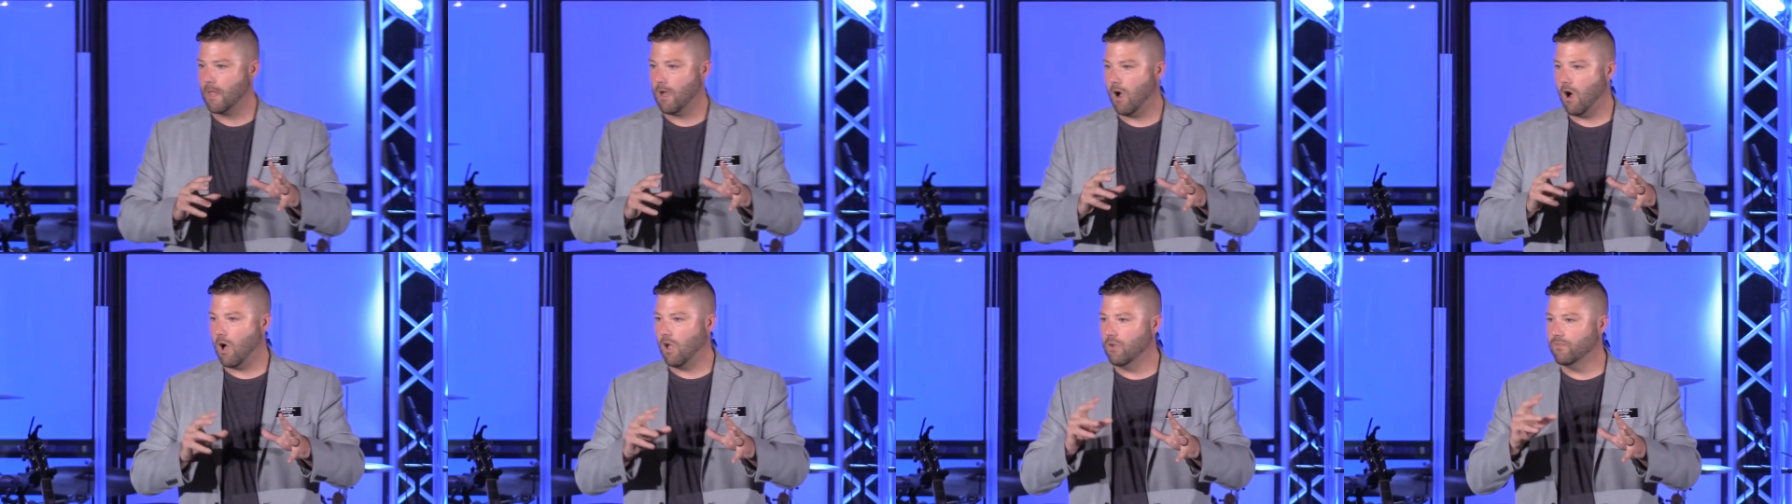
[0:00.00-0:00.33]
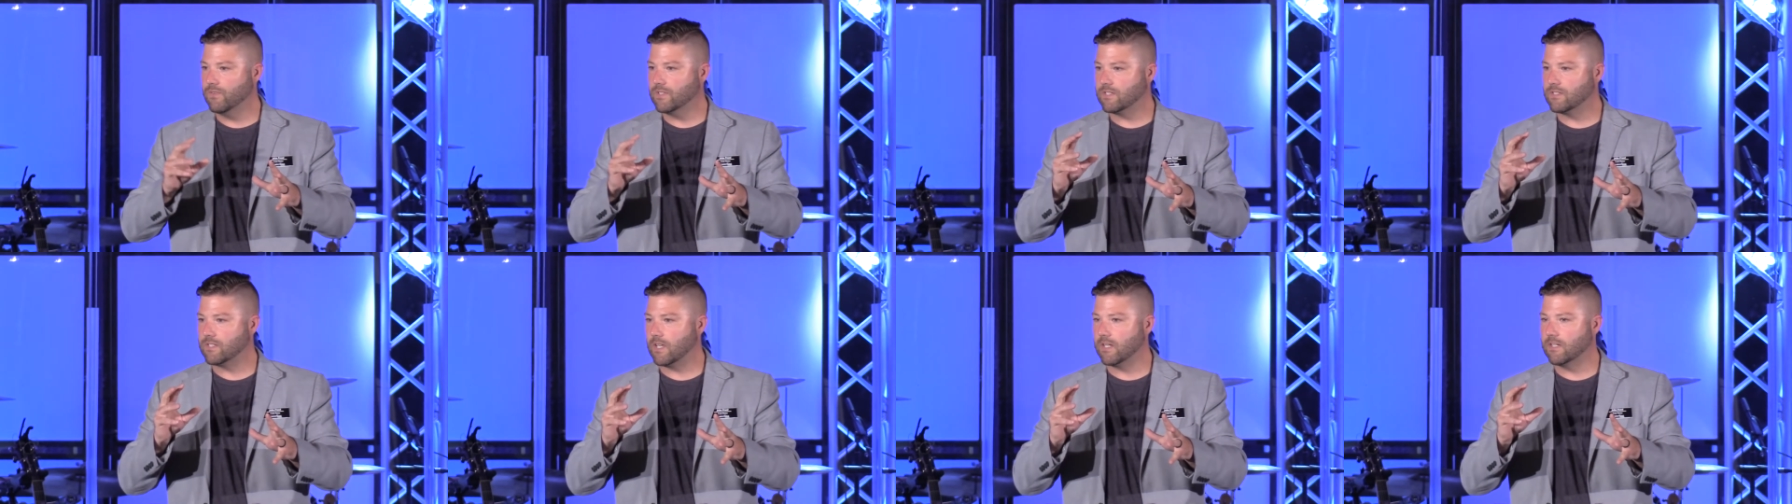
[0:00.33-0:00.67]
all of
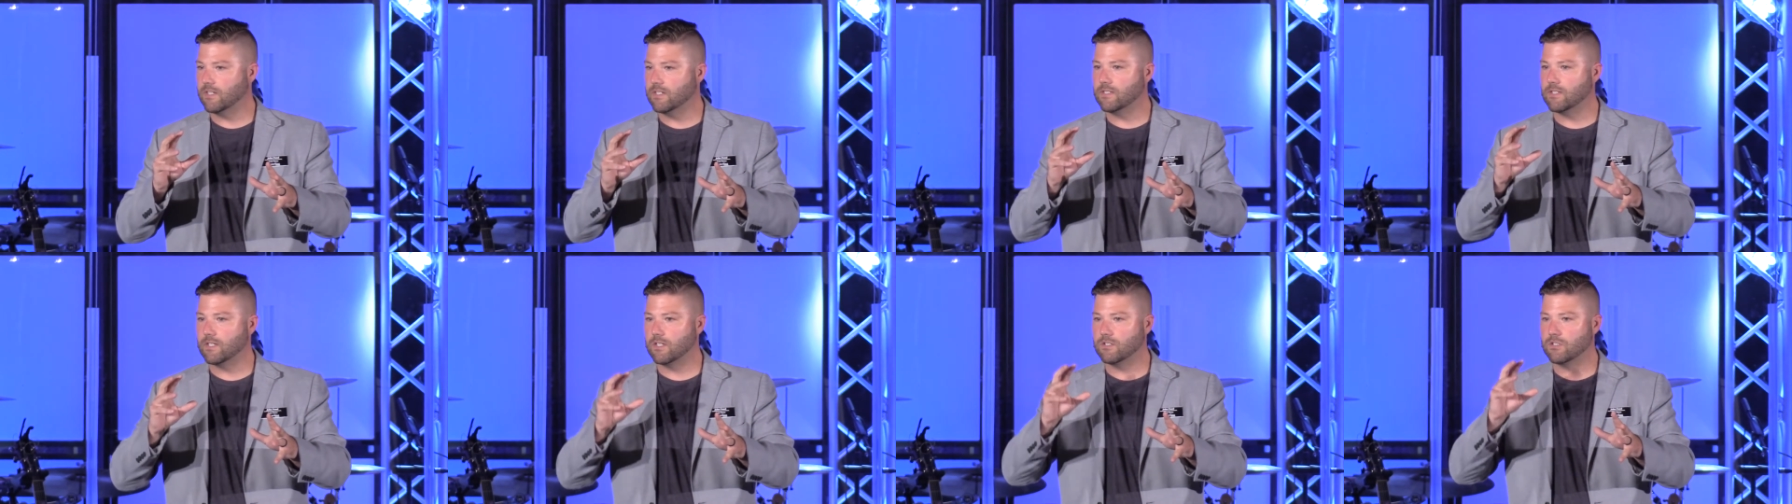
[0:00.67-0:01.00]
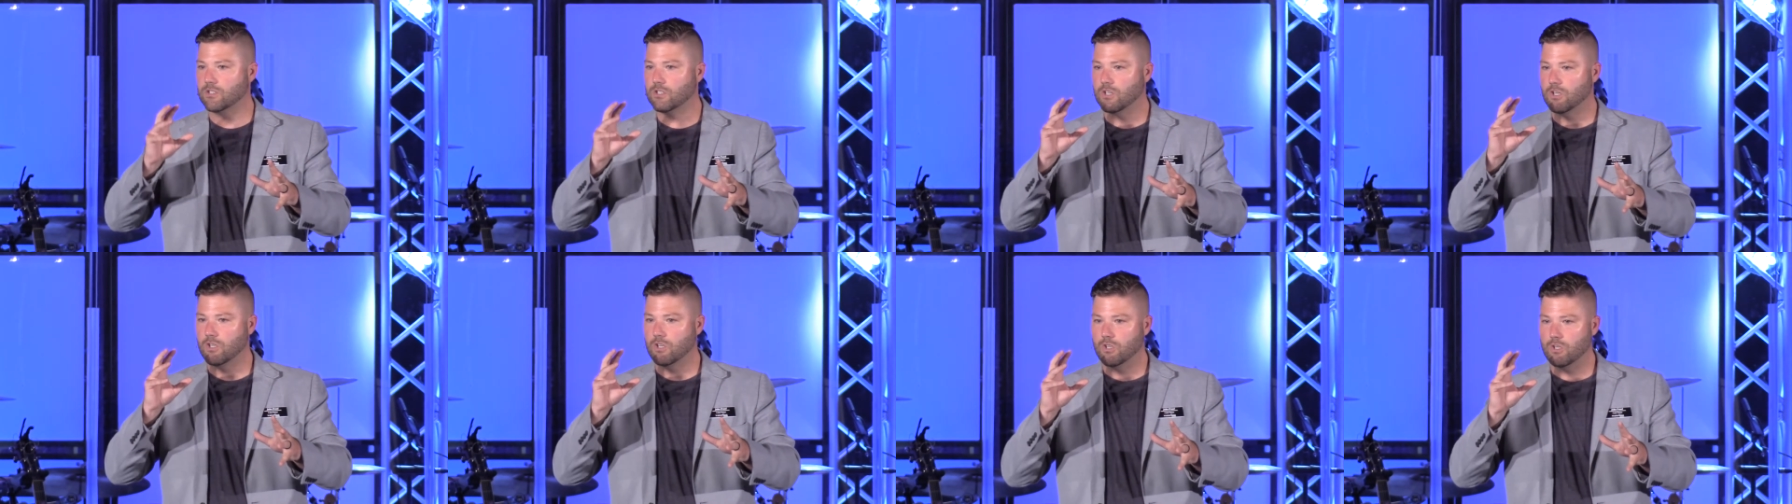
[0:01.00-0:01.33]
a sudden he
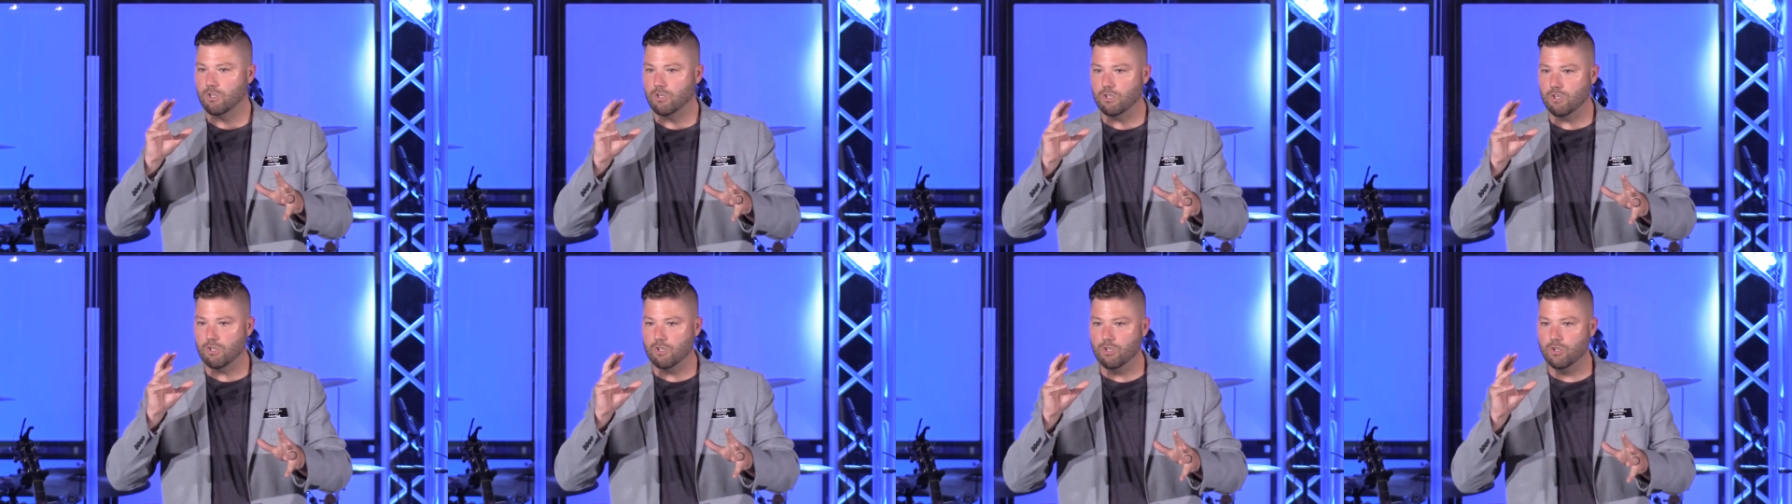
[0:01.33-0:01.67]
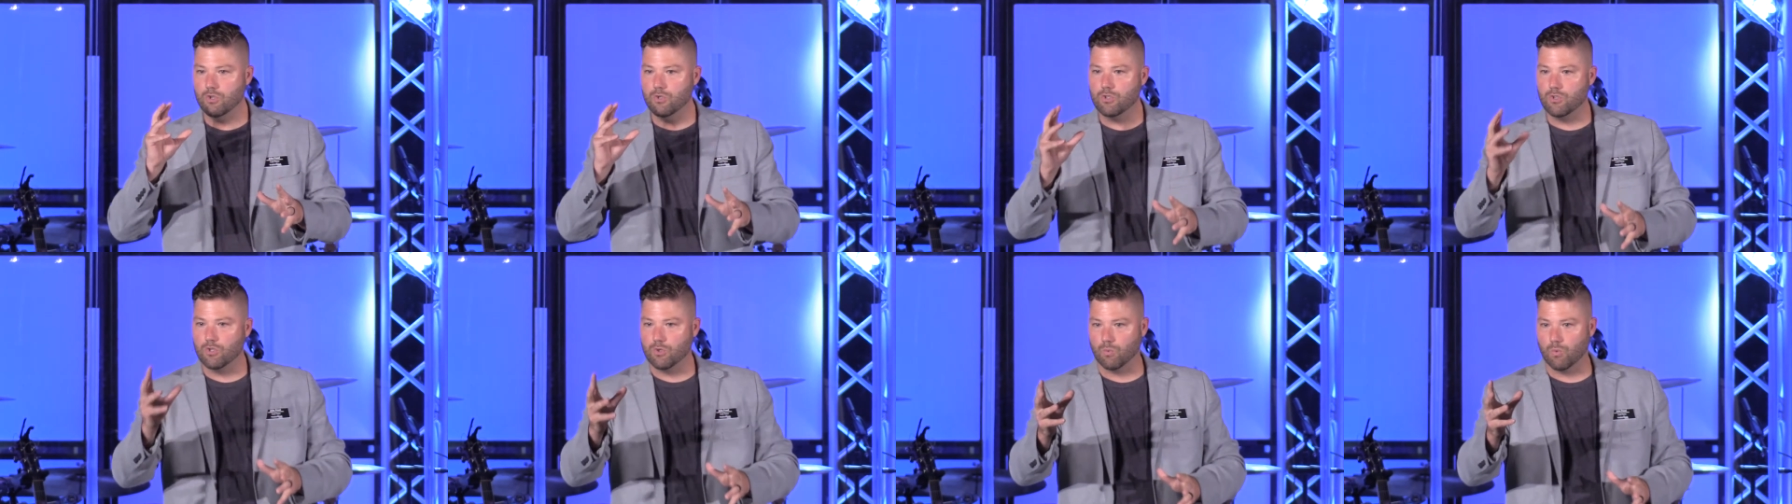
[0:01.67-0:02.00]
says,
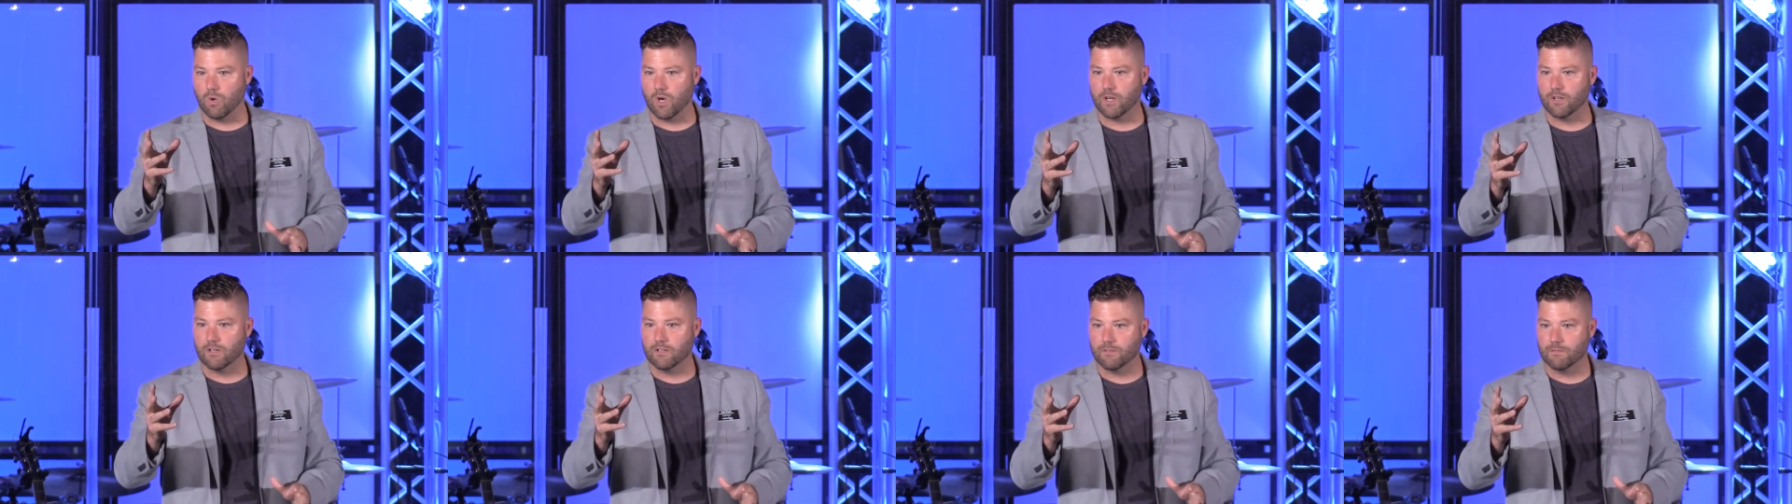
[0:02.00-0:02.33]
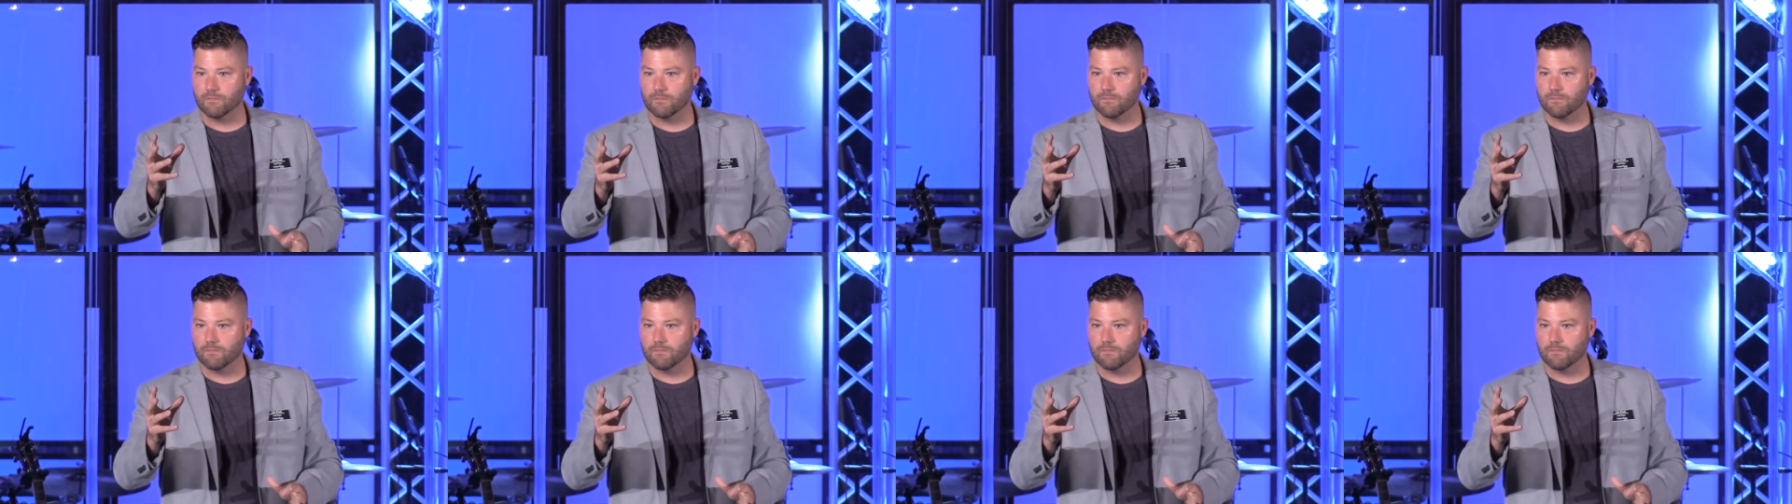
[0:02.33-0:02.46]
you do one.